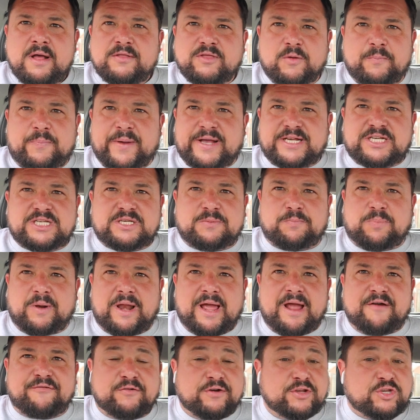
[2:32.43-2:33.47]
the best
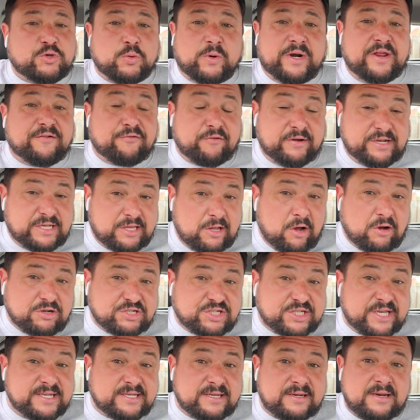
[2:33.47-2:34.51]
player from the 23s last
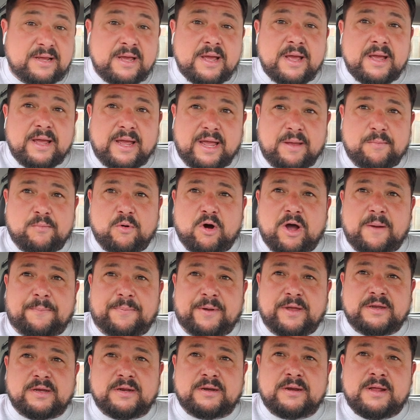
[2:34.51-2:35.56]
season, in my
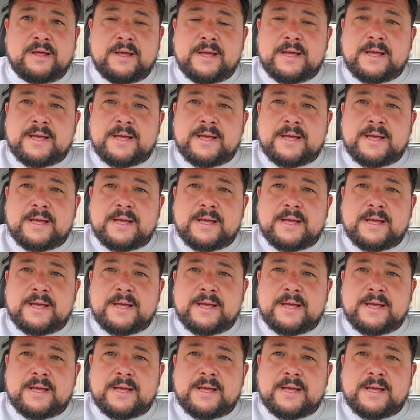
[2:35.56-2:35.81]
opinion.